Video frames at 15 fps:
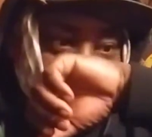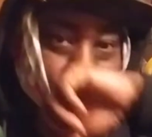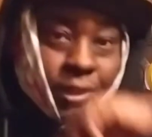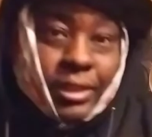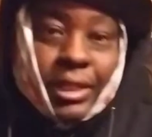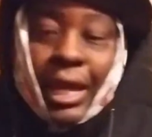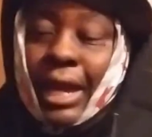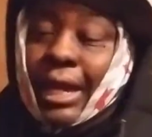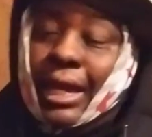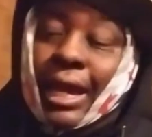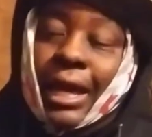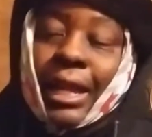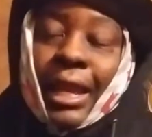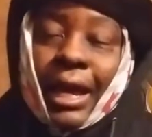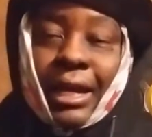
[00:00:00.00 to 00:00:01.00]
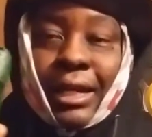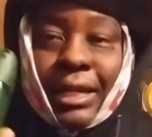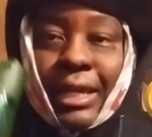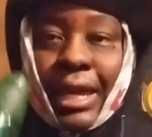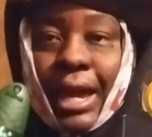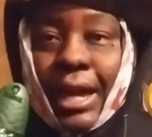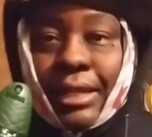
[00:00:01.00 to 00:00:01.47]
It's got kind of like a
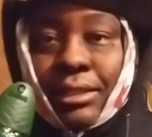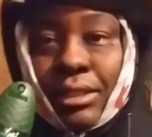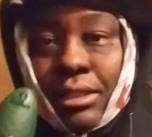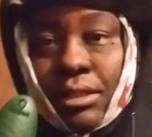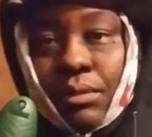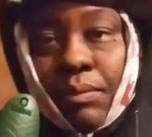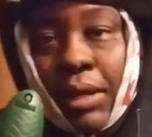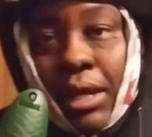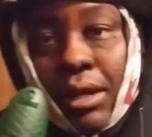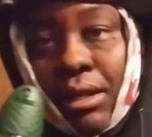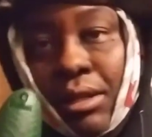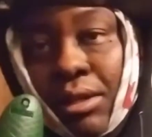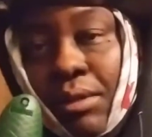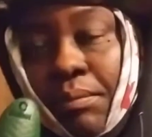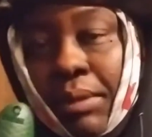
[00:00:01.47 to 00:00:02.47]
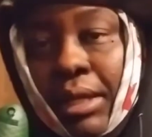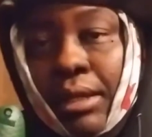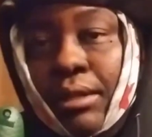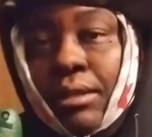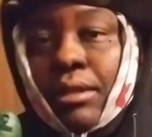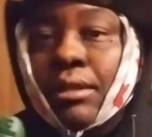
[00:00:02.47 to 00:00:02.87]
gassy smell a little bit,